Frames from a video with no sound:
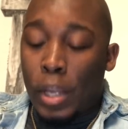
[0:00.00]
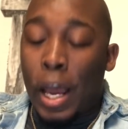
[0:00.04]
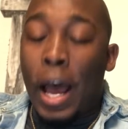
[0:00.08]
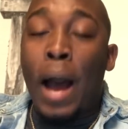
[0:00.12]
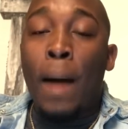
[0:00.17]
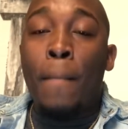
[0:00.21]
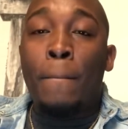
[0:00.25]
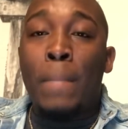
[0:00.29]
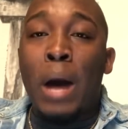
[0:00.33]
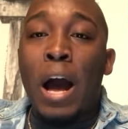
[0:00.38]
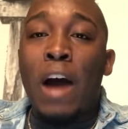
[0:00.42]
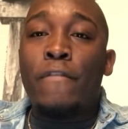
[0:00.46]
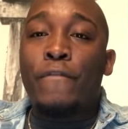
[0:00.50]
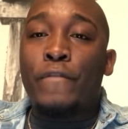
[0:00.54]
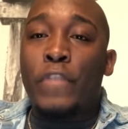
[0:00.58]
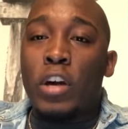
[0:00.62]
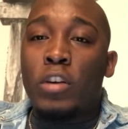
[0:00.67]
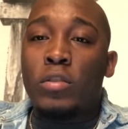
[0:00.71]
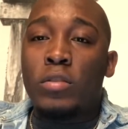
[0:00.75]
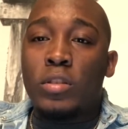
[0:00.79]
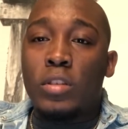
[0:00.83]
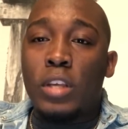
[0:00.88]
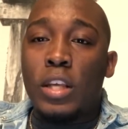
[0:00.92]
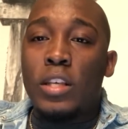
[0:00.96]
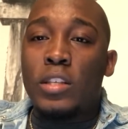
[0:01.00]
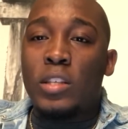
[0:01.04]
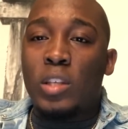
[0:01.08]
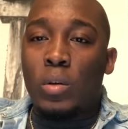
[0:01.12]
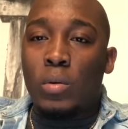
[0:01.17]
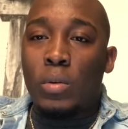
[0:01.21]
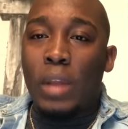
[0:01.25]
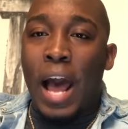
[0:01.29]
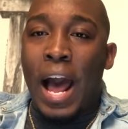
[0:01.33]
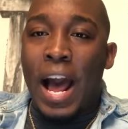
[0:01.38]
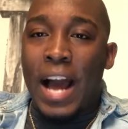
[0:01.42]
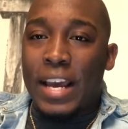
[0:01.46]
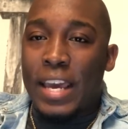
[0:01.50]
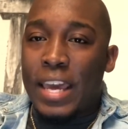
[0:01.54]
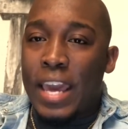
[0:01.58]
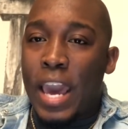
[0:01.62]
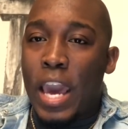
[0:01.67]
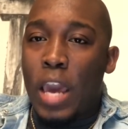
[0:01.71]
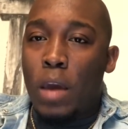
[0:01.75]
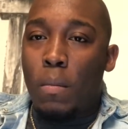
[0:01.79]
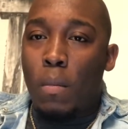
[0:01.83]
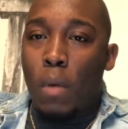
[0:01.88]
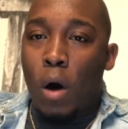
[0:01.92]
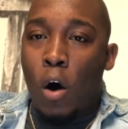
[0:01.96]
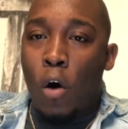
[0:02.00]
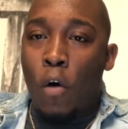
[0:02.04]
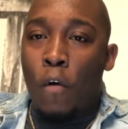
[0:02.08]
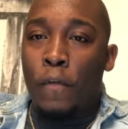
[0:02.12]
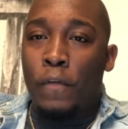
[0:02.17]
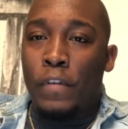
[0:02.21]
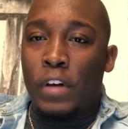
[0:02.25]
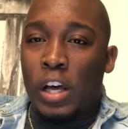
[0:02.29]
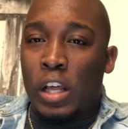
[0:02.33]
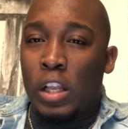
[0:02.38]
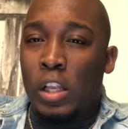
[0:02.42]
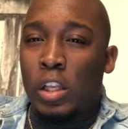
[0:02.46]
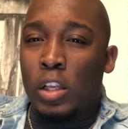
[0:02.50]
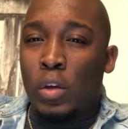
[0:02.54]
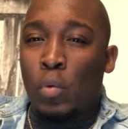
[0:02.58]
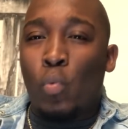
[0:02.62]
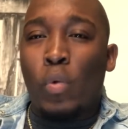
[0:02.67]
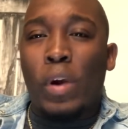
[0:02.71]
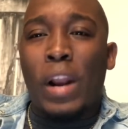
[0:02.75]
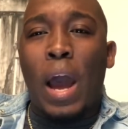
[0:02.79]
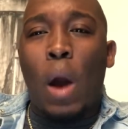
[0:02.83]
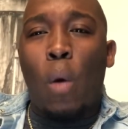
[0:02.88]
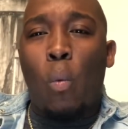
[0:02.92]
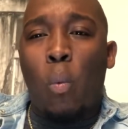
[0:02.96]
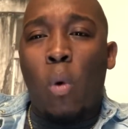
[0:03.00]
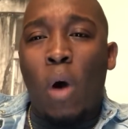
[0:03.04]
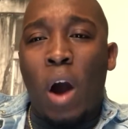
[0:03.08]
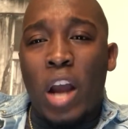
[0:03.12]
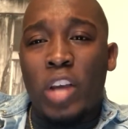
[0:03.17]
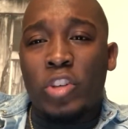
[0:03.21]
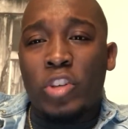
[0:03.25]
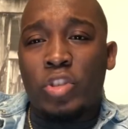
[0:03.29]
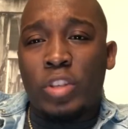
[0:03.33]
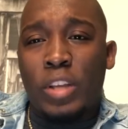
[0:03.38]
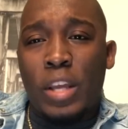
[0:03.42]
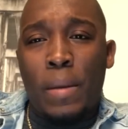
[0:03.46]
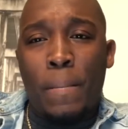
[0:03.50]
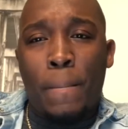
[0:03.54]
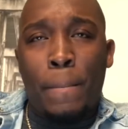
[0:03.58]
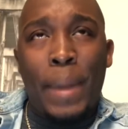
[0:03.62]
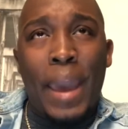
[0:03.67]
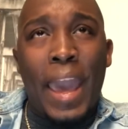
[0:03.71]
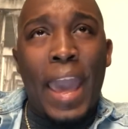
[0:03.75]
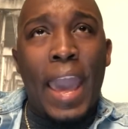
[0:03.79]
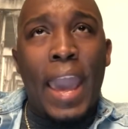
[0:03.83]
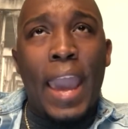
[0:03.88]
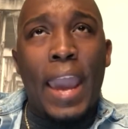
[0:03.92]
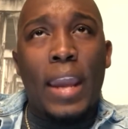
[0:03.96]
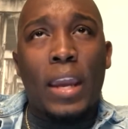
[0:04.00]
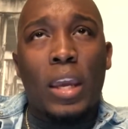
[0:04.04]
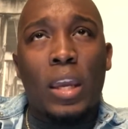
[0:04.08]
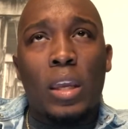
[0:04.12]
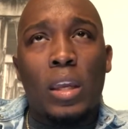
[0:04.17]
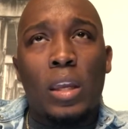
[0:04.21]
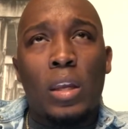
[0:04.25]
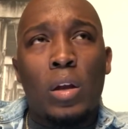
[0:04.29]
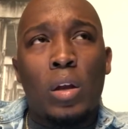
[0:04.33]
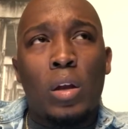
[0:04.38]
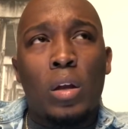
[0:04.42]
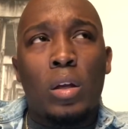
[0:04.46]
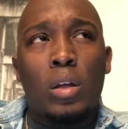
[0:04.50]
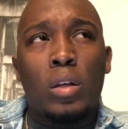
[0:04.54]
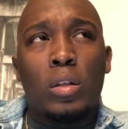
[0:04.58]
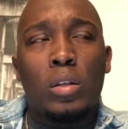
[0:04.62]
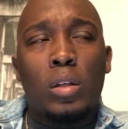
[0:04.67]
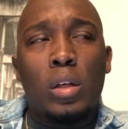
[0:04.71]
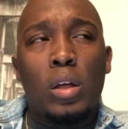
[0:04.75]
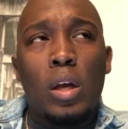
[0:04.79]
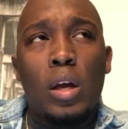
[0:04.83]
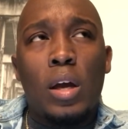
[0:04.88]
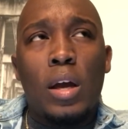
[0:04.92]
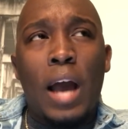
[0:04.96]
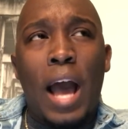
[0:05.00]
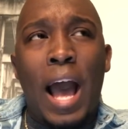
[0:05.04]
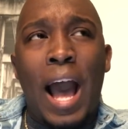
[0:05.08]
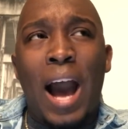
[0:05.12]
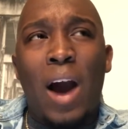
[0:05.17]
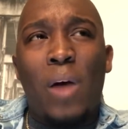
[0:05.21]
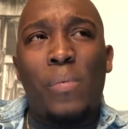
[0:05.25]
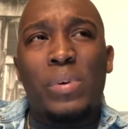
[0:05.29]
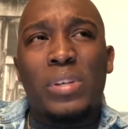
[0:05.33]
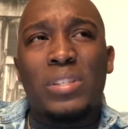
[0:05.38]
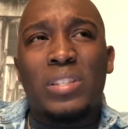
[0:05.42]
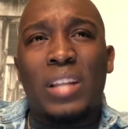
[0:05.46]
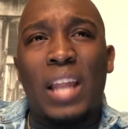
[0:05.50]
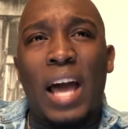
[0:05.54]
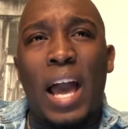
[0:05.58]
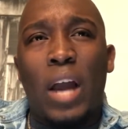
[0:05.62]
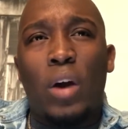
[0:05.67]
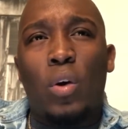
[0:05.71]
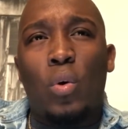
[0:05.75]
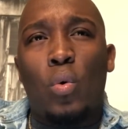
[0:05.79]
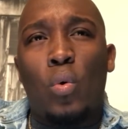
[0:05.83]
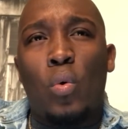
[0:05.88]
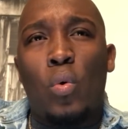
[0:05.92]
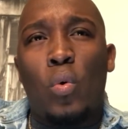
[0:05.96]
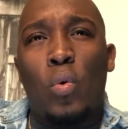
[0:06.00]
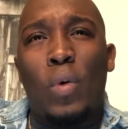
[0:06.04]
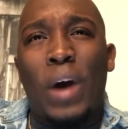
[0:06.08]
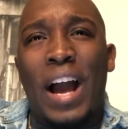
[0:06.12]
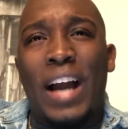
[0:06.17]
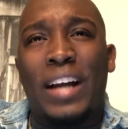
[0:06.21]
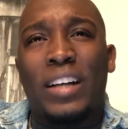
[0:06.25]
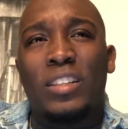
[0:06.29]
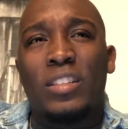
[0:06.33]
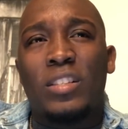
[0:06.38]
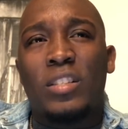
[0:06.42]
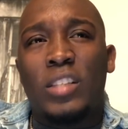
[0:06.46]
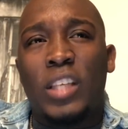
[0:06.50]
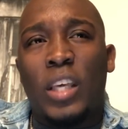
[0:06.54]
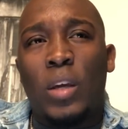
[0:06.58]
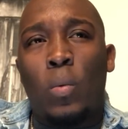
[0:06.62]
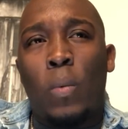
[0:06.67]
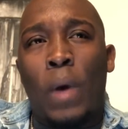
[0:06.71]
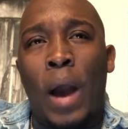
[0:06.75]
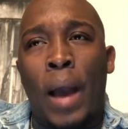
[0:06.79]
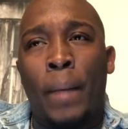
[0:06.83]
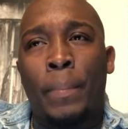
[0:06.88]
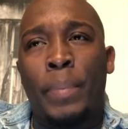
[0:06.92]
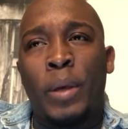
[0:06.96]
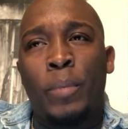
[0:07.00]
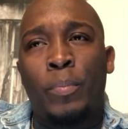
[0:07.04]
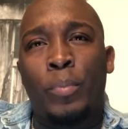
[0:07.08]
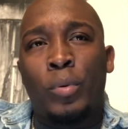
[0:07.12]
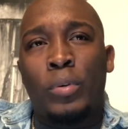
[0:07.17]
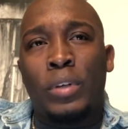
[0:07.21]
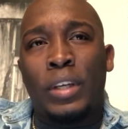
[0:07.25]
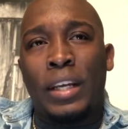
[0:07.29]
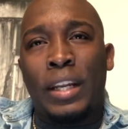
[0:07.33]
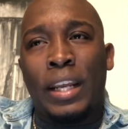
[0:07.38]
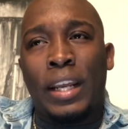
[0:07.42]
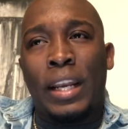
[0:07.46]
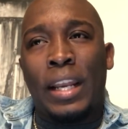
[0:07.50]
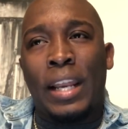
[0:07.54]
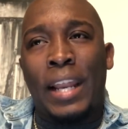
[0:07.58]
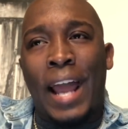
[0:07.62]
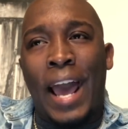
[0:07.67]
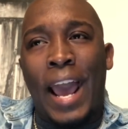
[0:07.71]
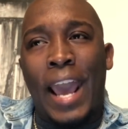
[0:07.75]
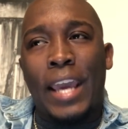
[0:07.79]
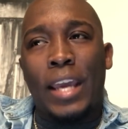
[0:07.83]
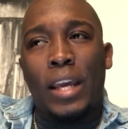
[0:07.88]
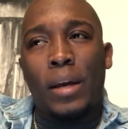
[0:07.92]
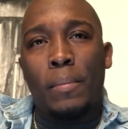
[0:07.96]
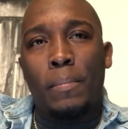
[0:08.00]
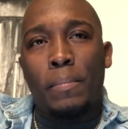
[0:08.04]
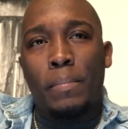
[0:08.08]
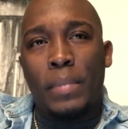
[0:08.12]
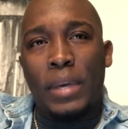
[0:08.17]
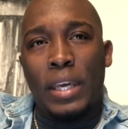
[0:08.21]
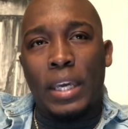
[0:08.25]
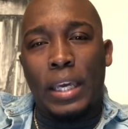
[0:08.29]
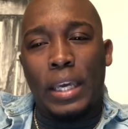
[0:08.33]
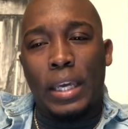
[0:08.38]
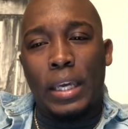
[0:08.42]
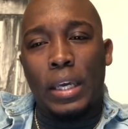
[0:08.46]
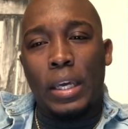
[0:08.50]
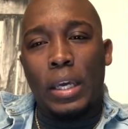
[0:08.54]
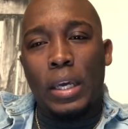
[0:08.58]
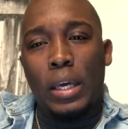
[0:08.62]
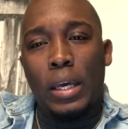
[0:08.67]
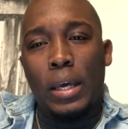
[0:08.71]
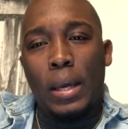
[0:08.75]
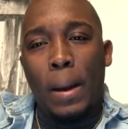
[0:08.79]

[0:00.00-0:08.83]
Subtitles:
my first season, I came off, when I watched it back, I was like, ooh, I could see why people didn't like me.